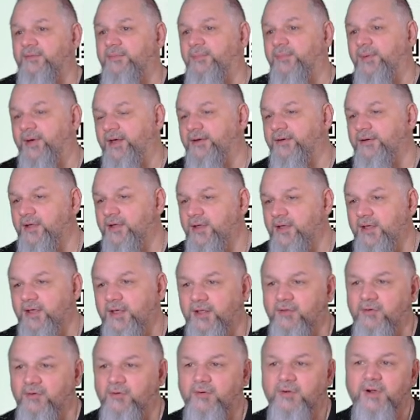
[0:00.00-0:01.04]
But
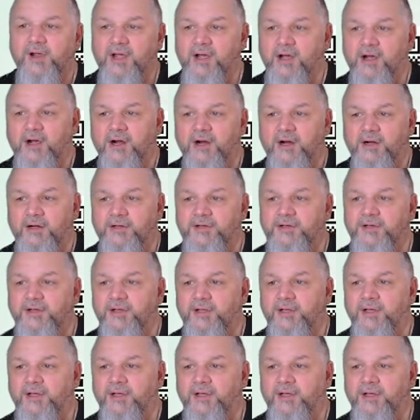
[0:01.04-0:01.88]
great card.